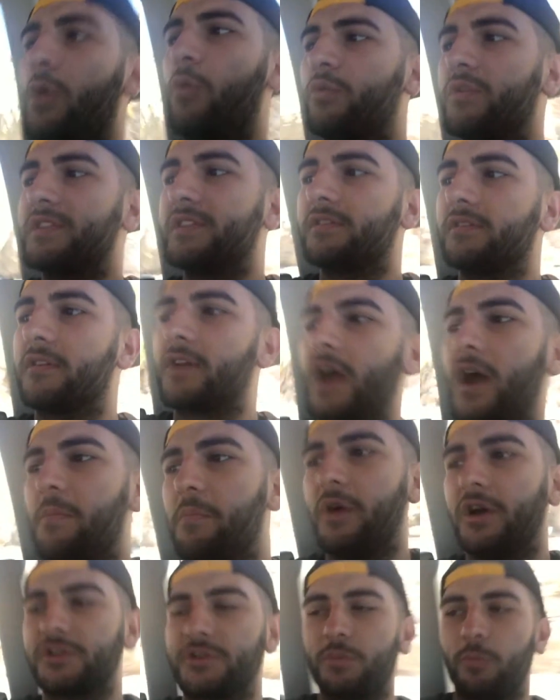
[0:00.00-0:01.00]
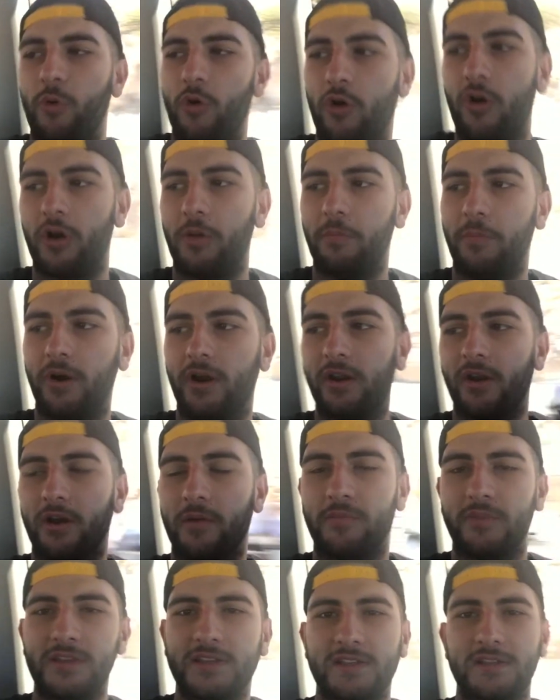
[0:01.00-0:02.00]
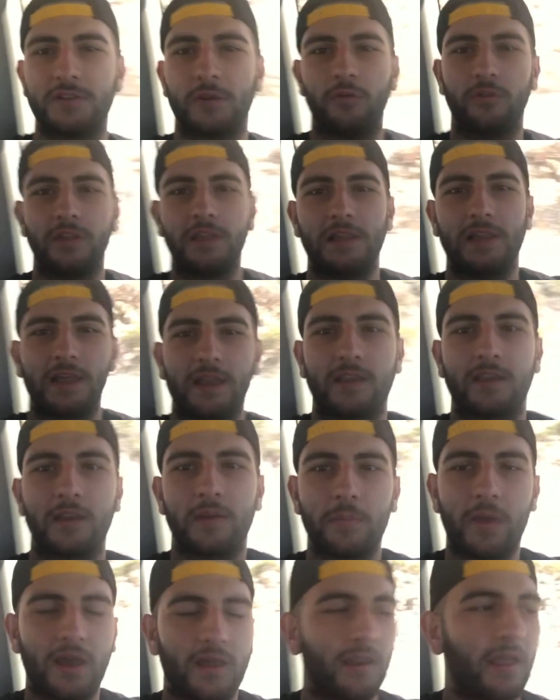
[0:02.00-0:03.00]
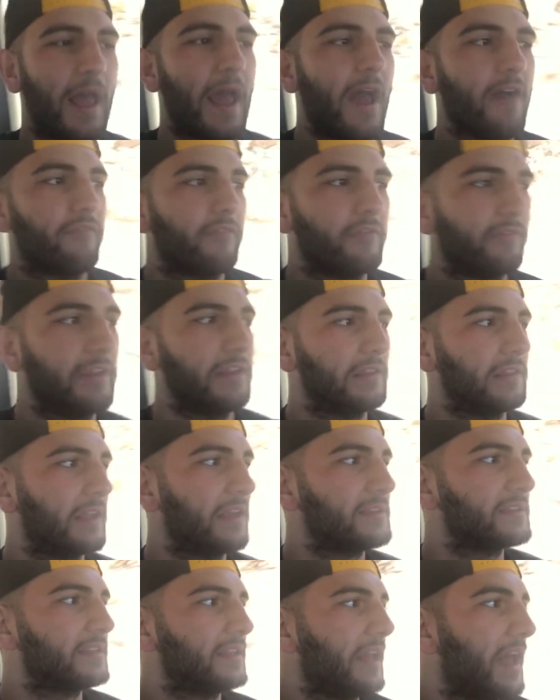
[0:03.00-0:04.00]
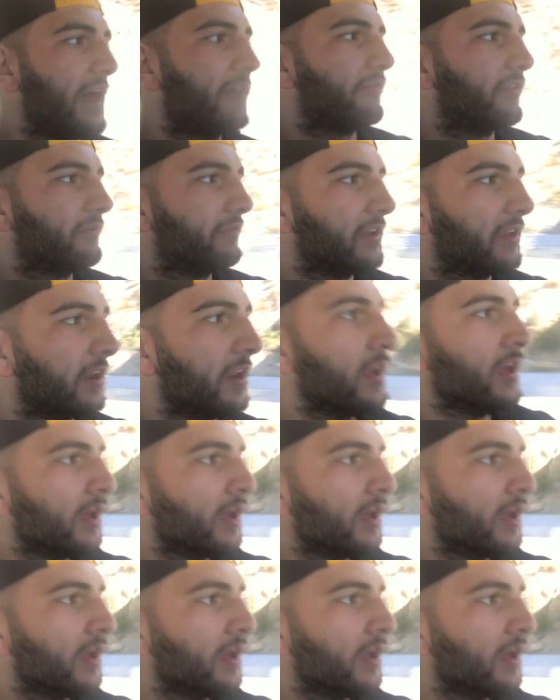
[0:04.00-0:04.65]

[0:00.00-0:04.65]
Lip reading: we still got much more, but this is only like about half of it, less than half of it.